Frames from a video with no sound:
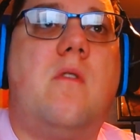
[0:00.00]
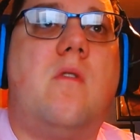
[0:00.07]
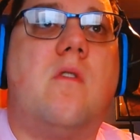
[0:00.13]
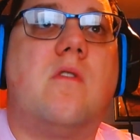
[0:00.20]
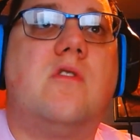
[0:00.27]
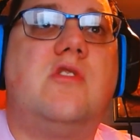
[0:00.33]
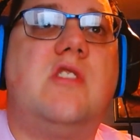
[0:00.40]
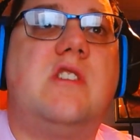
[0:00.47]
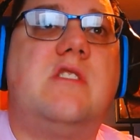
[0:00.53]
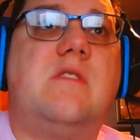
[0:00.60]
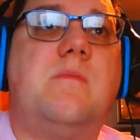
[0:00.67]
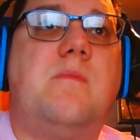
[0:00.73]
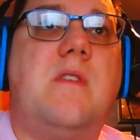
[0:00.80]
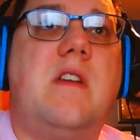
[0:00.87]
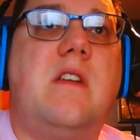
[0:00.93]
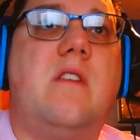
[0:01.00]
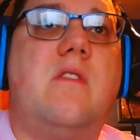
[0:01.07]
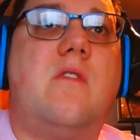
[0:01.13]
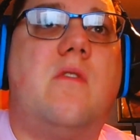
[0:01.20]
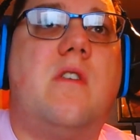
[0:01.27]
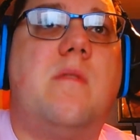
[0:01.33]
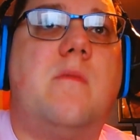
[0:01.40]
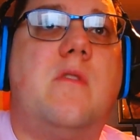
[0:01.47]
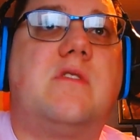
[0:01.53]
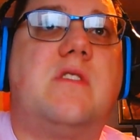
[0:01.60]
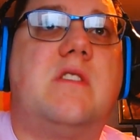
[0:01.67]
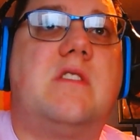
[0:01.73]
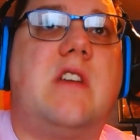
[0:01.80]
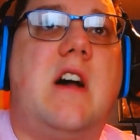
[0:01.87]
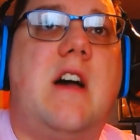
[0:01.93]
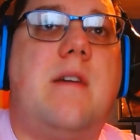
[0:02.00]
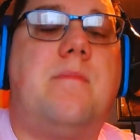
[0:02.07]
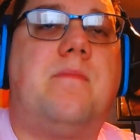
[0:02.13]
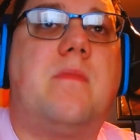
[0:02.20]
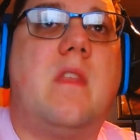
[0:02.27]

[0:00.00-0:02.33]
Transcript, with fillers: or just being annoying most of the time.